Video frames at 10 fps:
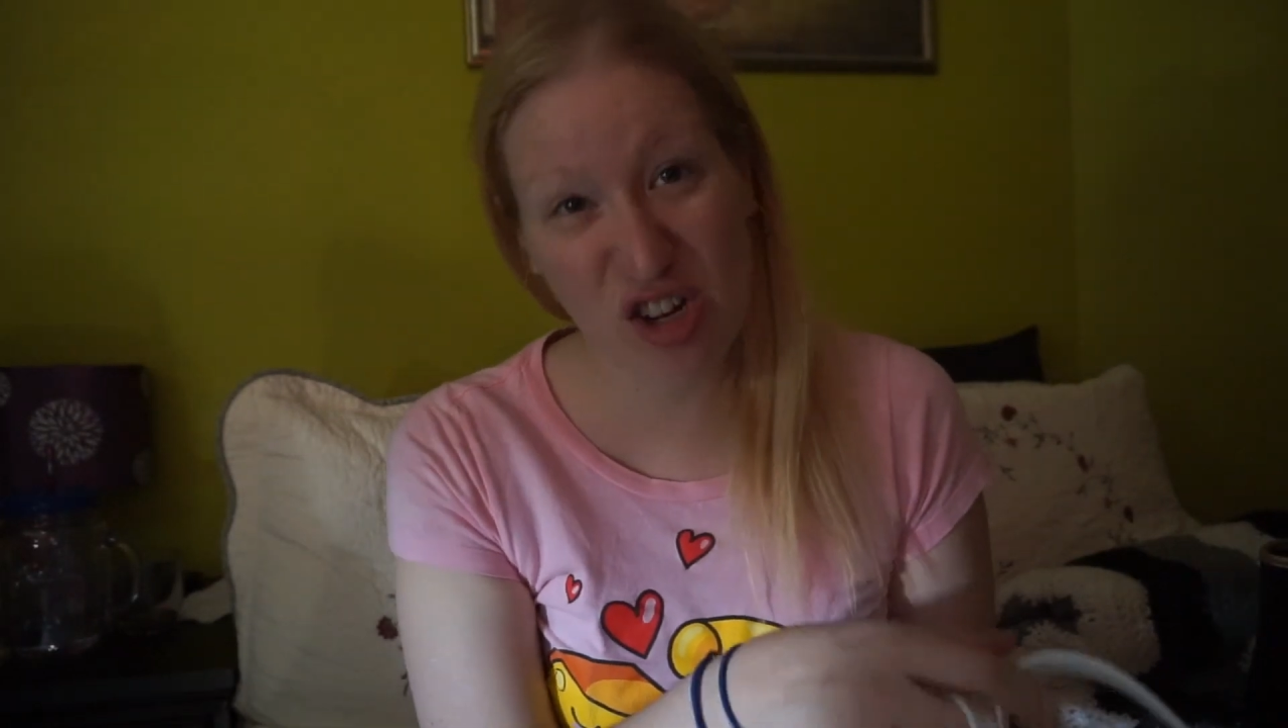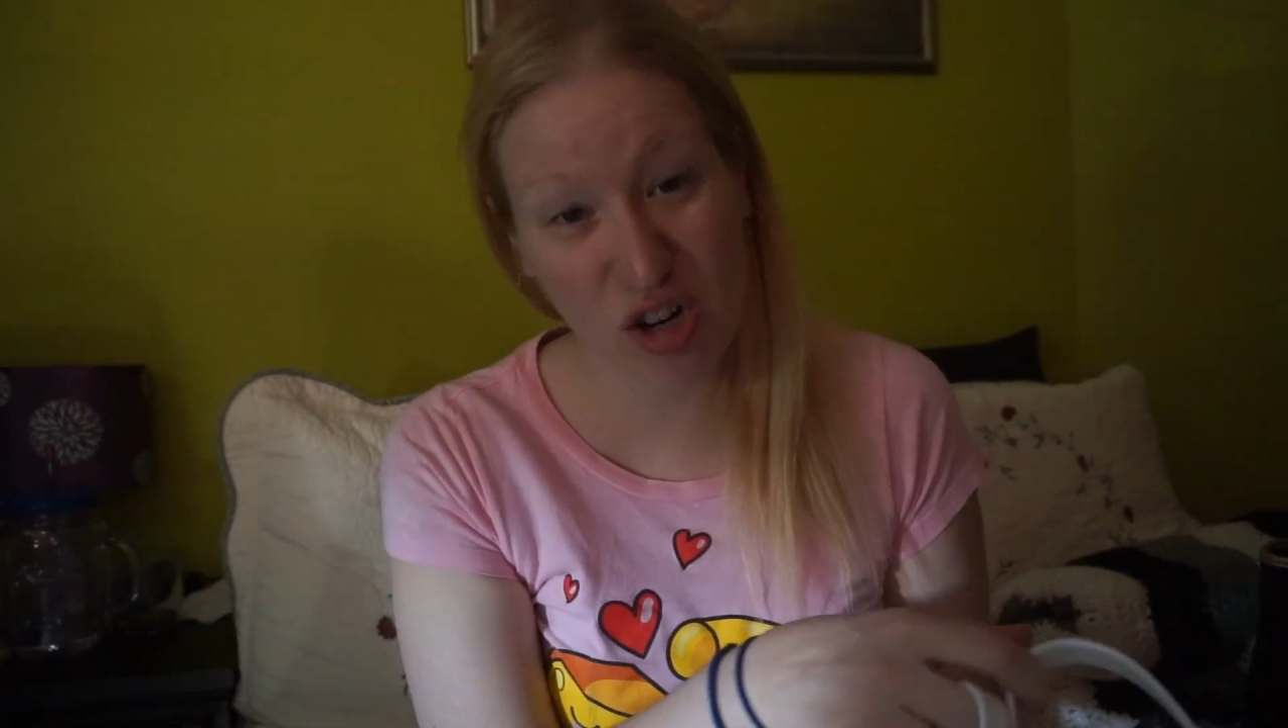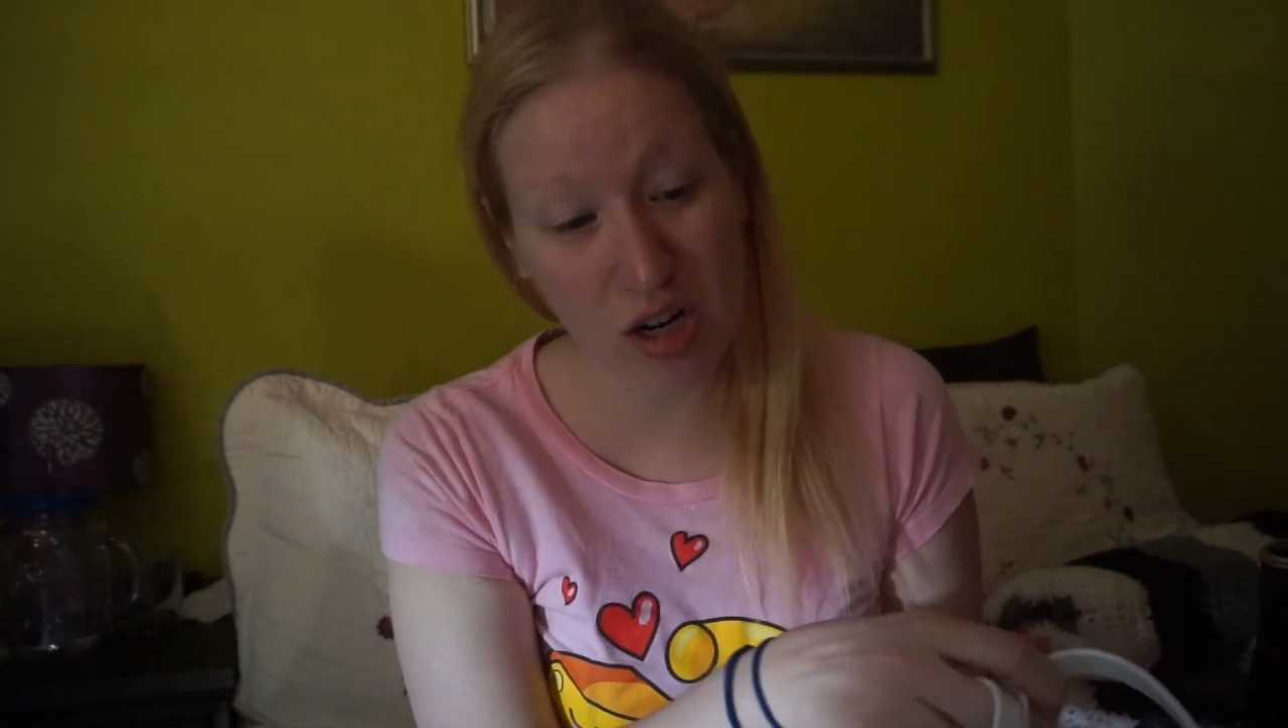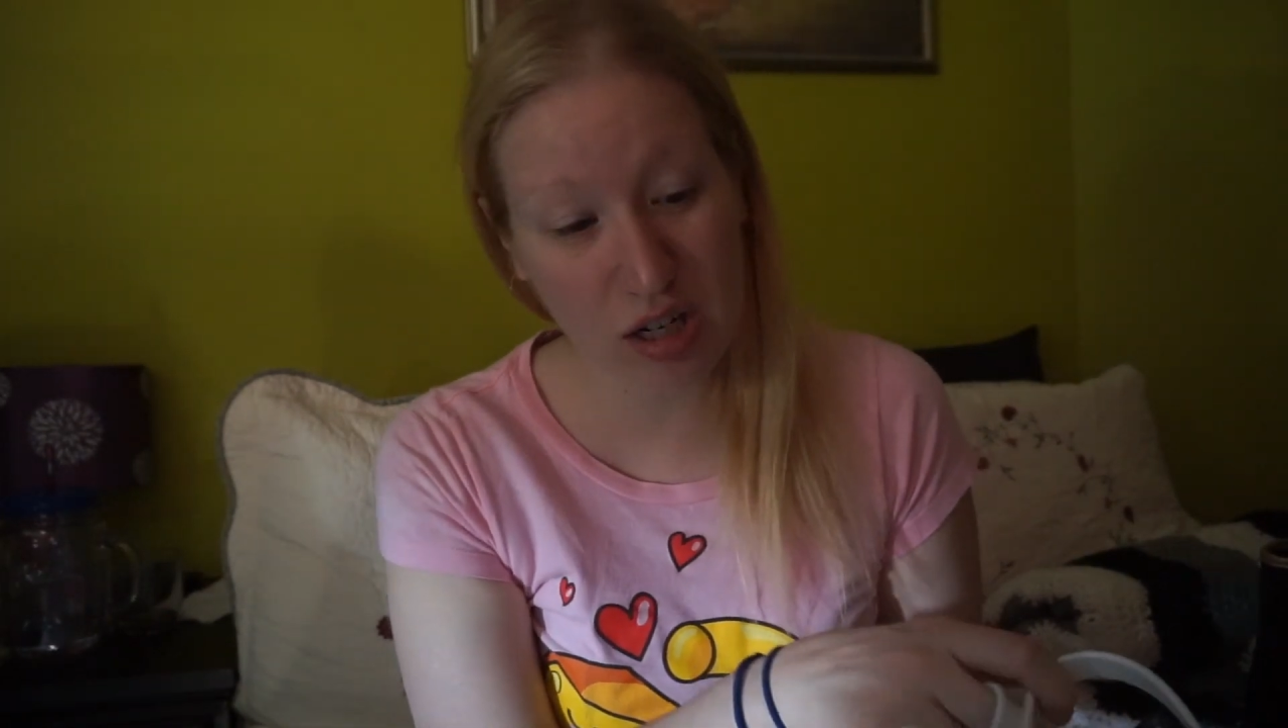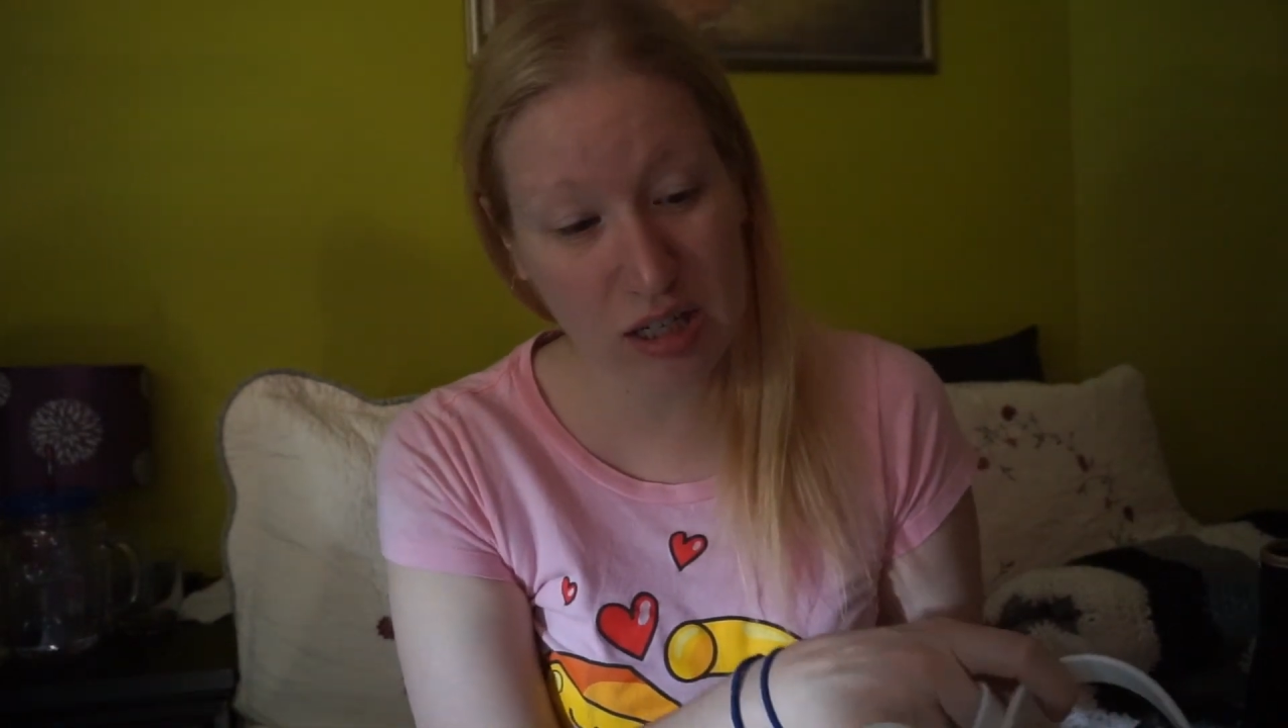
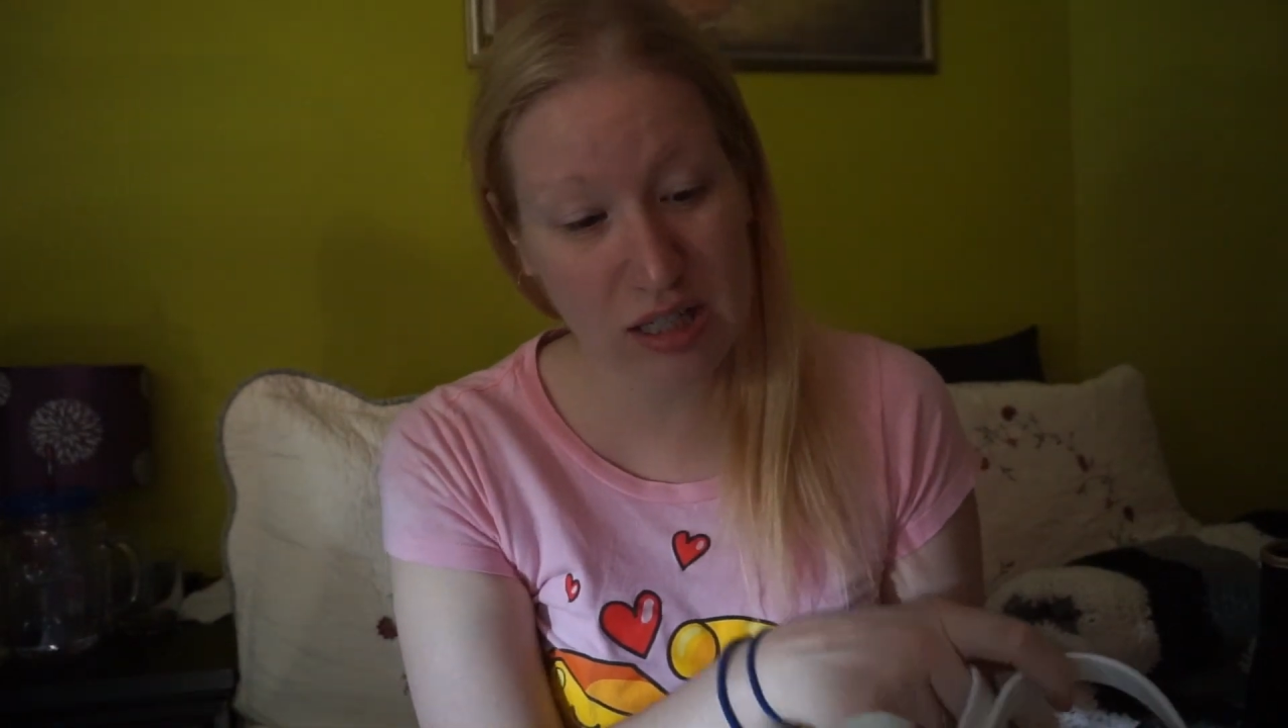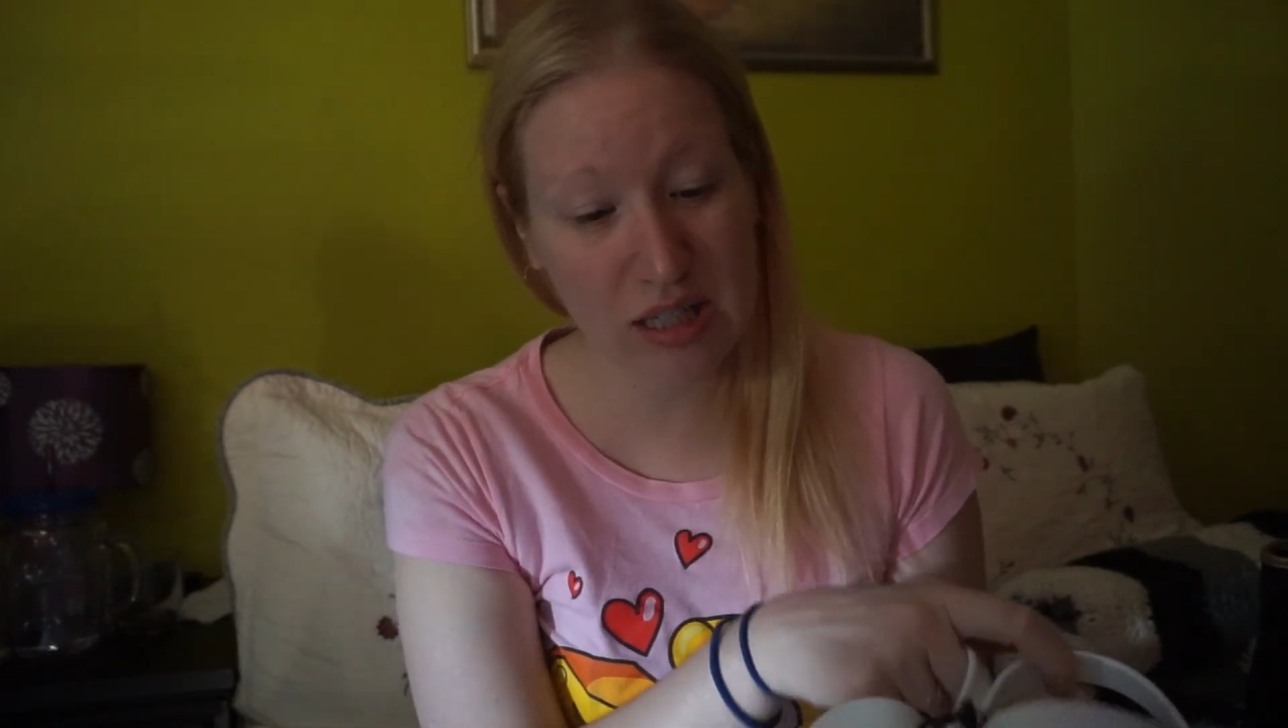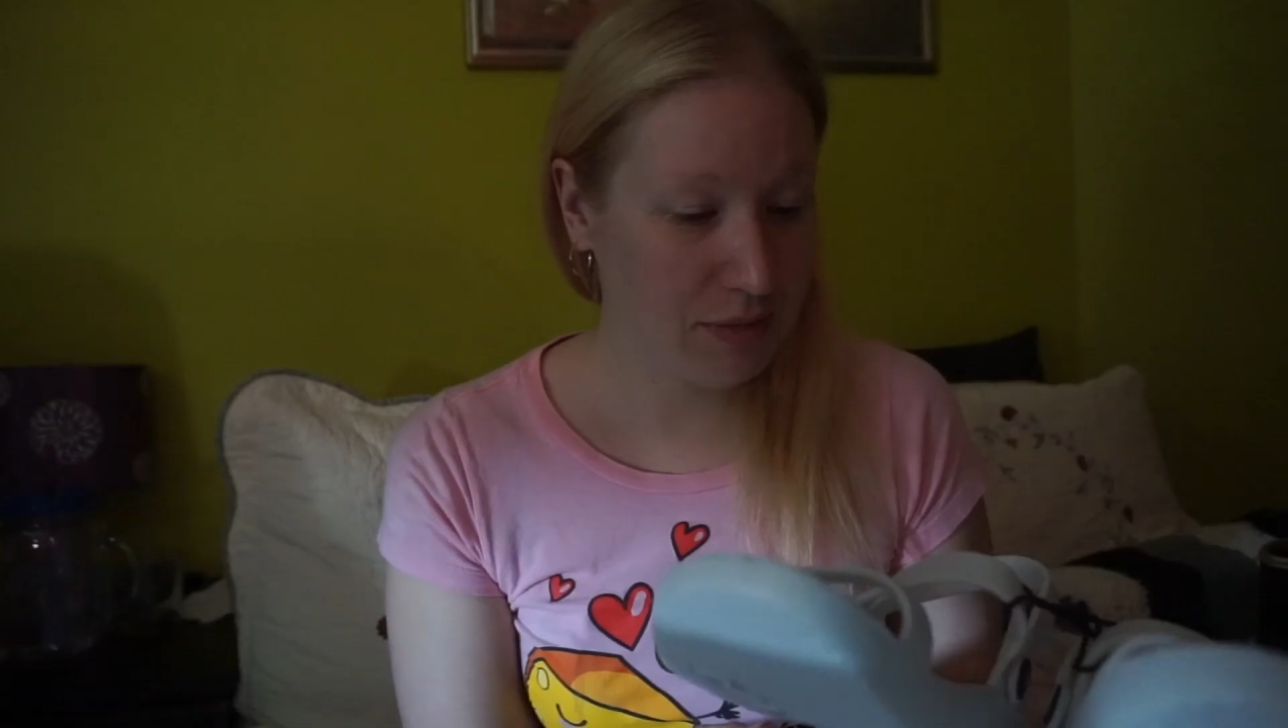Crocs.